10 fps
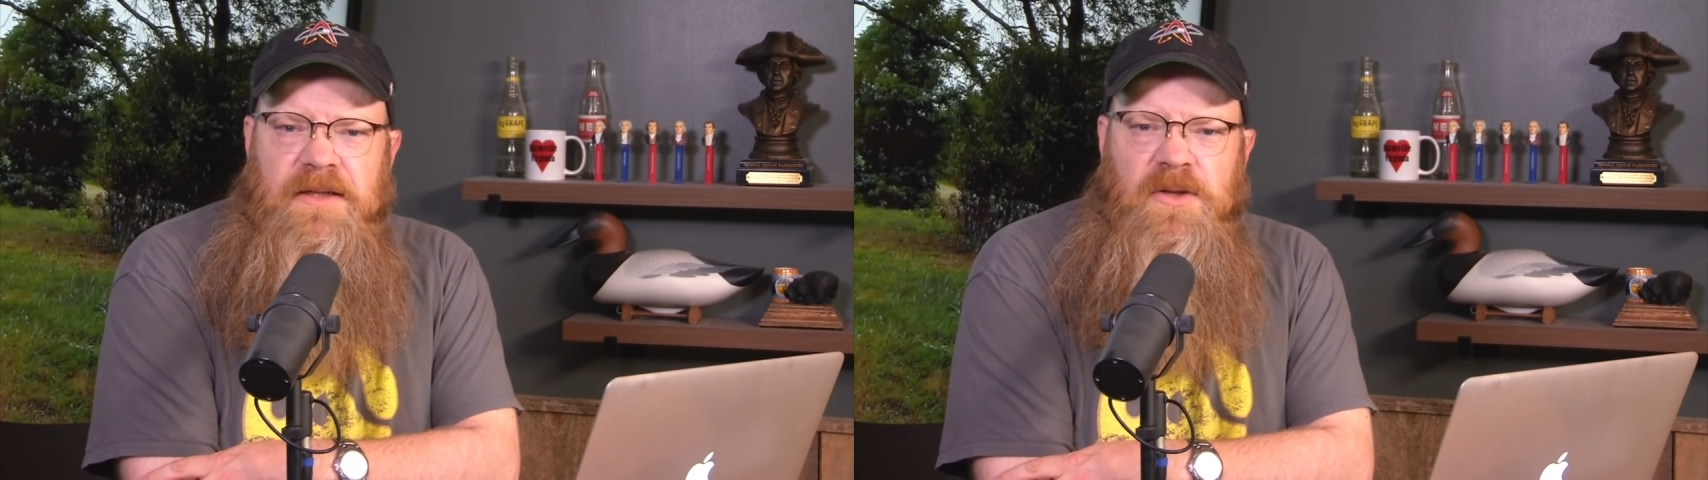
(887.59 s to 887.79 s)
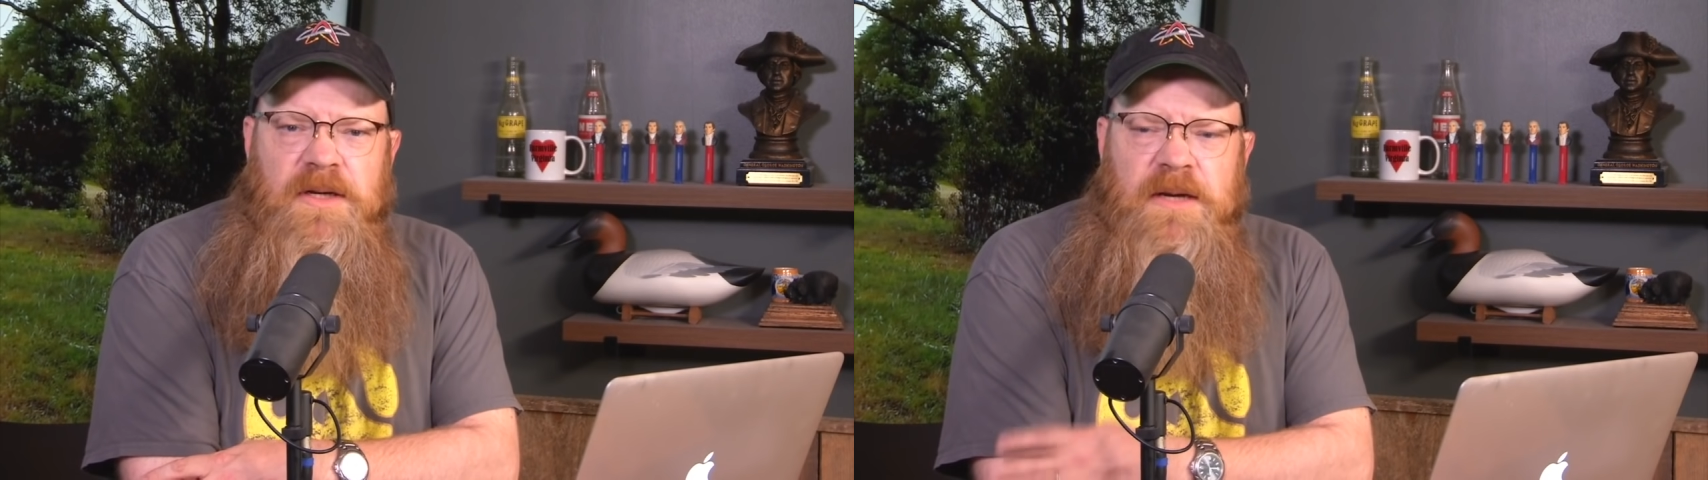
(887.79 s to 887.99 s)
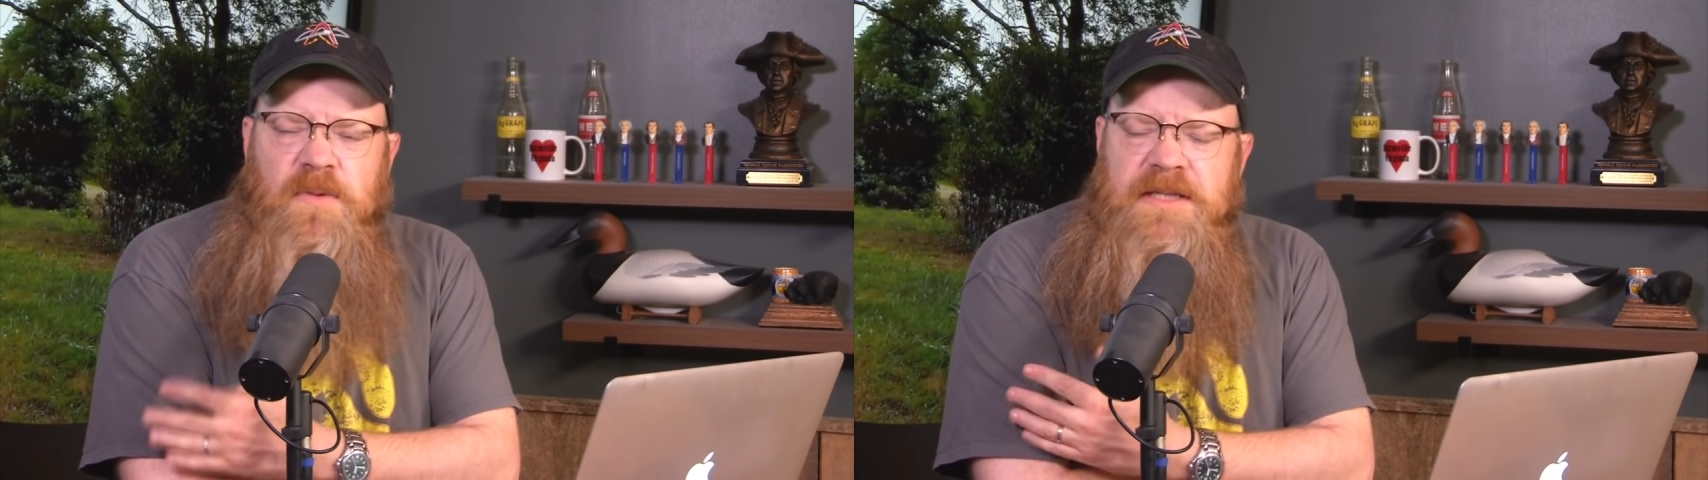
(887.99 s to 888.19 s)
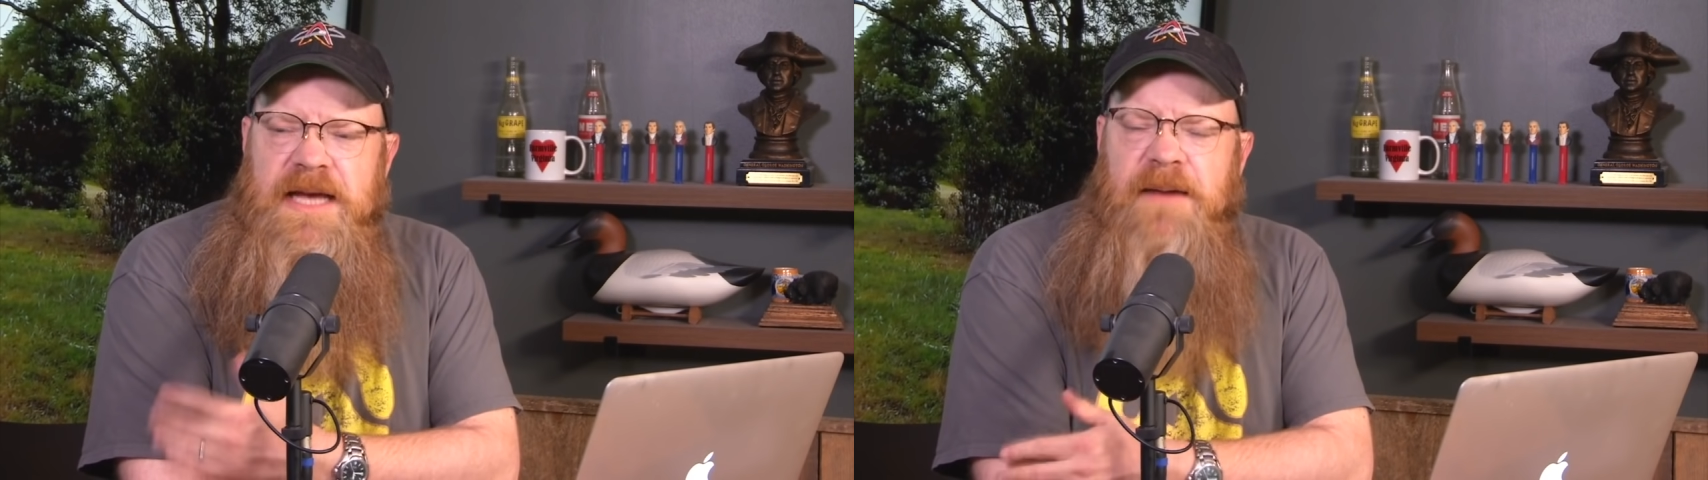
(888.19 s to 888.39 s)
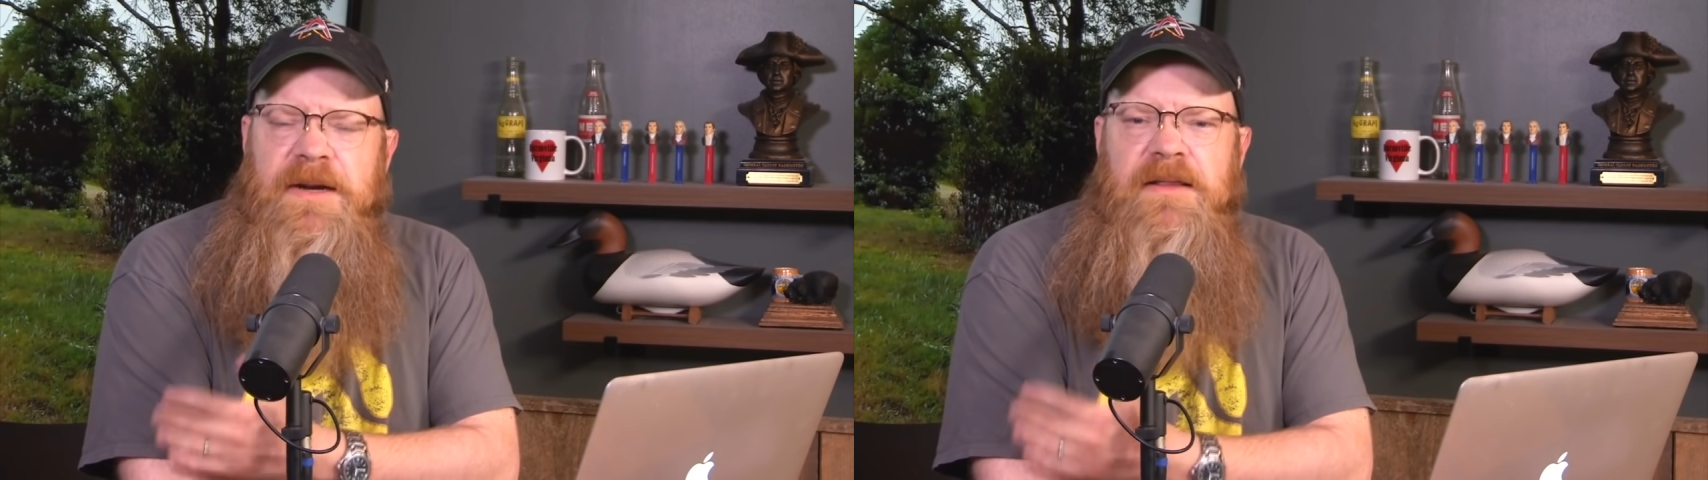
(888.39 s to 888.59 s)
Look at what's
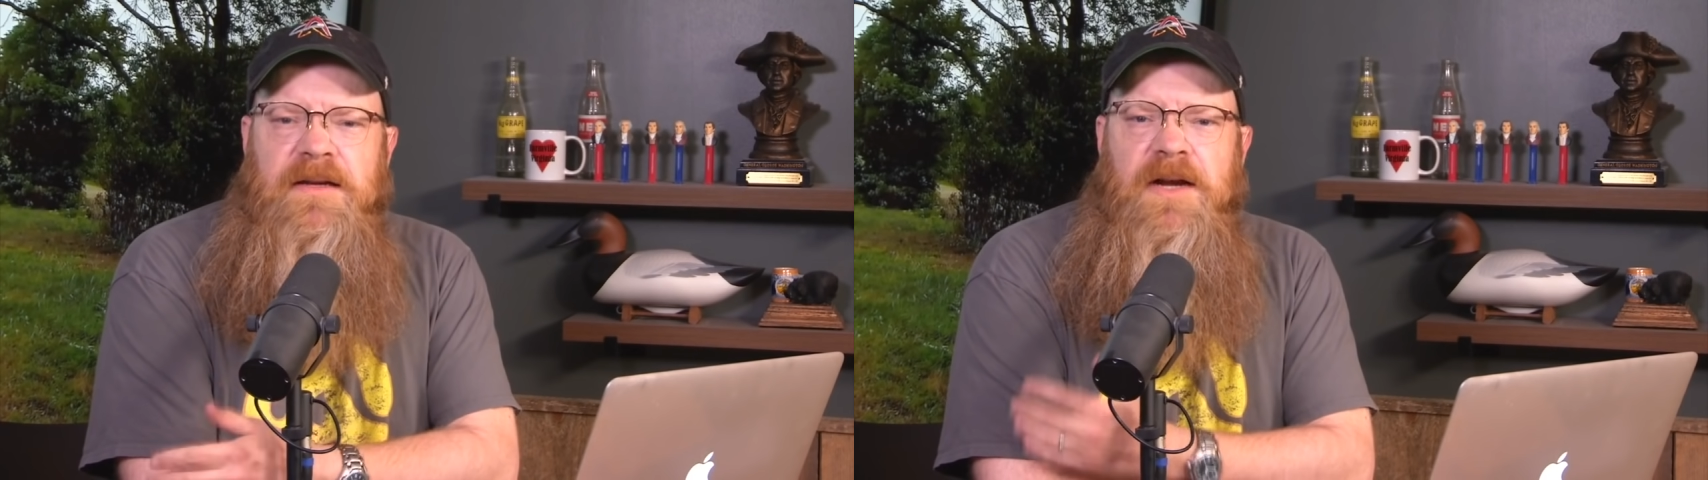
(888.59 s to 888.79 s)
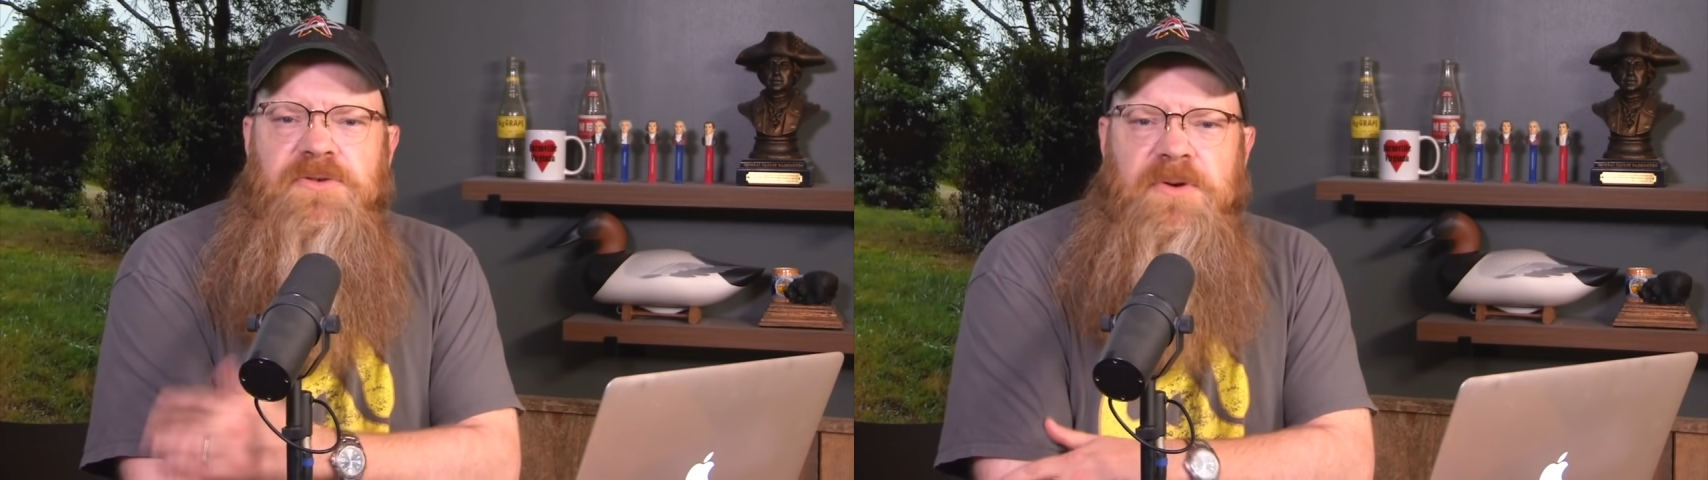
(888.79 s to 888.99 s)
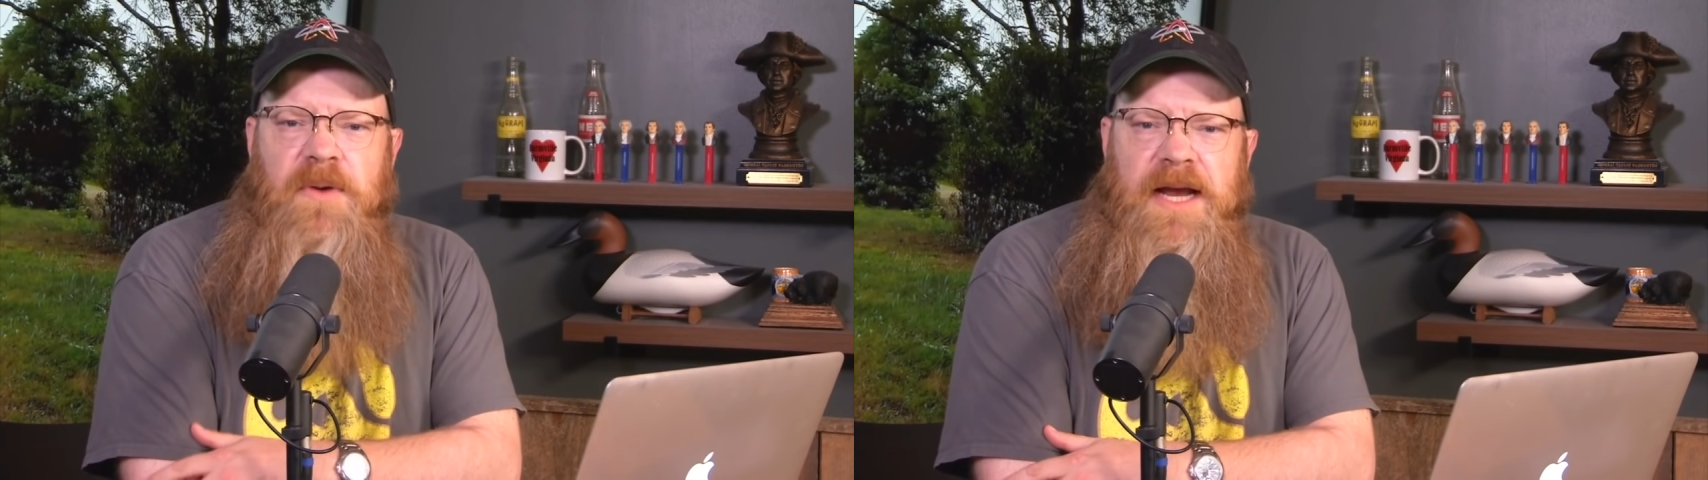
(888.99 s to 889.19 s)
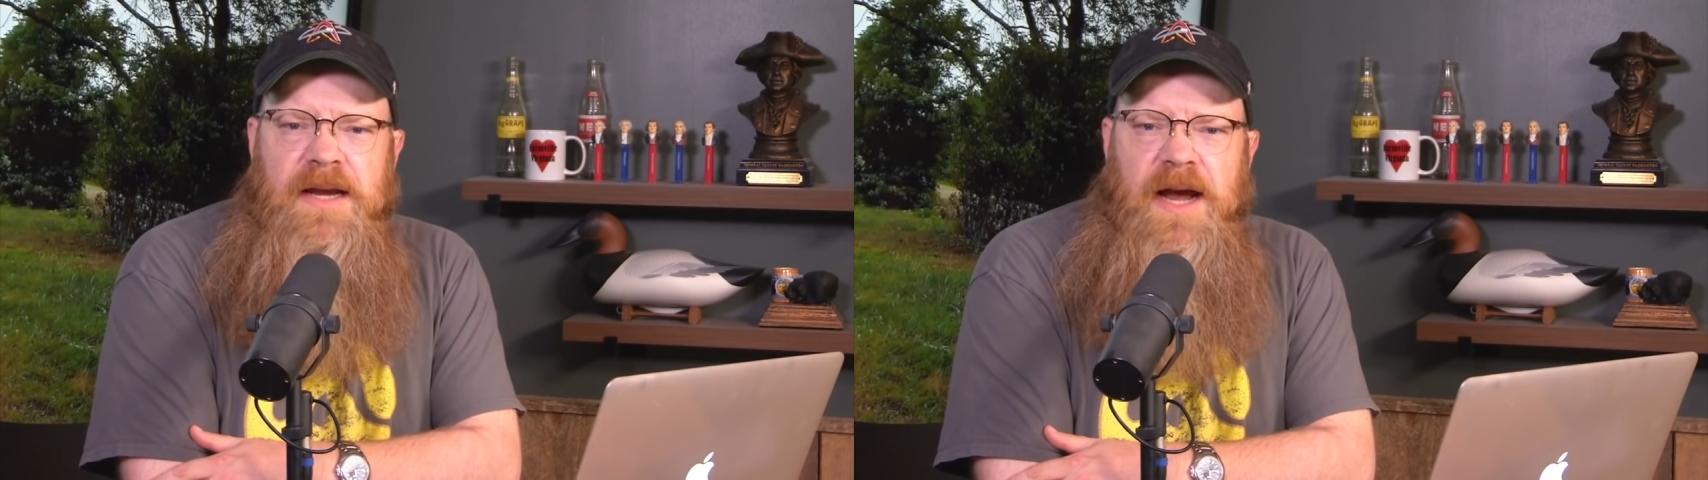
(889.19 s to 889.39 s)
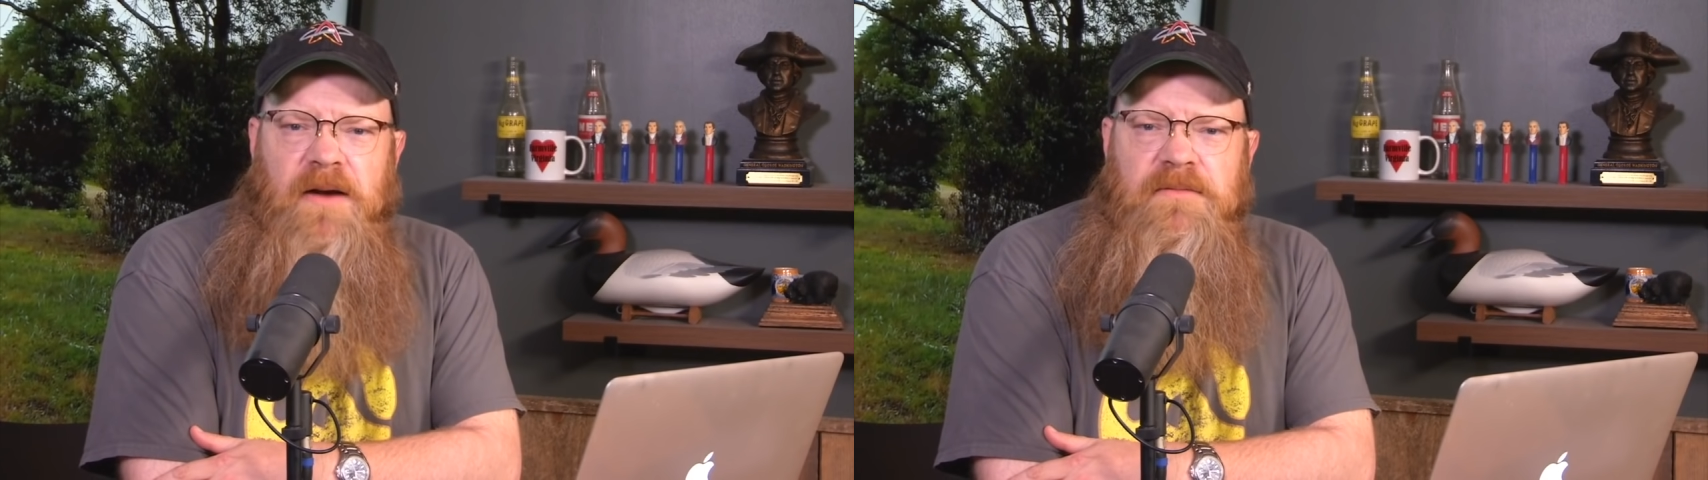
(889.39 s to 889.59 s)
happening in the country
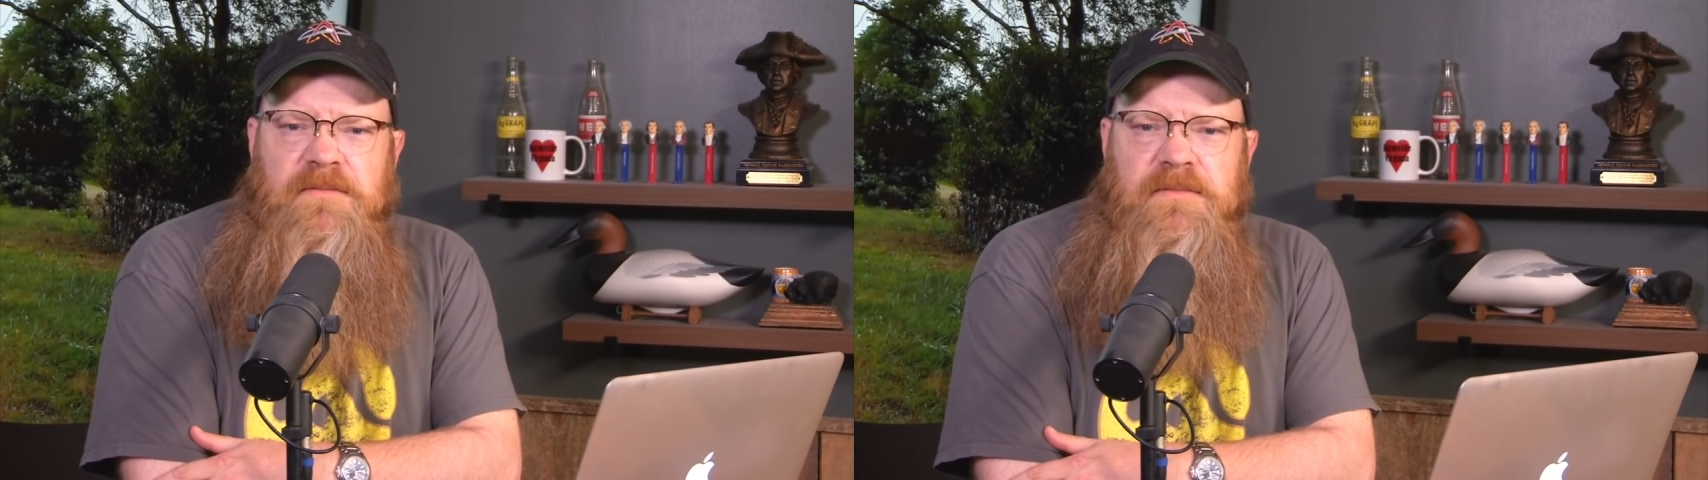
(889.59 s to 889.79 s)
right now.